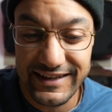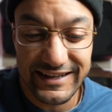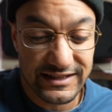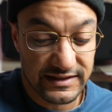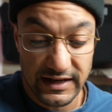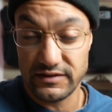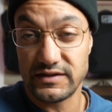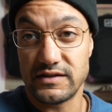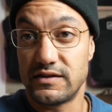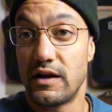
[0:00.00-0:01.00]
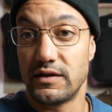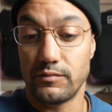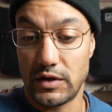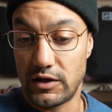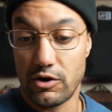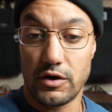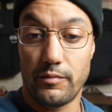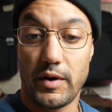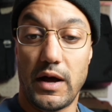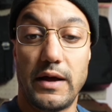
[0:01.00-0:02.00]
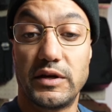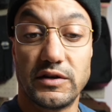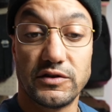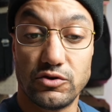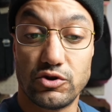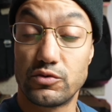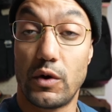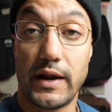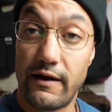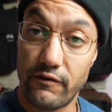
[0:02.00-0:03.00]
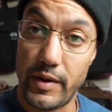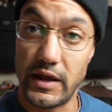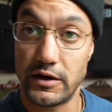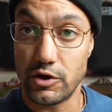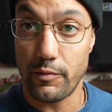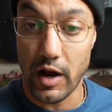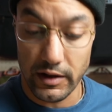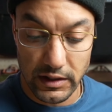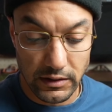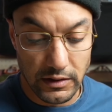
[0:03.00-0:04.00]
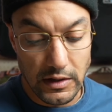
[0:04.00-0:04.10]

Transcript: Like I said, this is not something you're gonna buy because you just wanna have a pen in your pocket.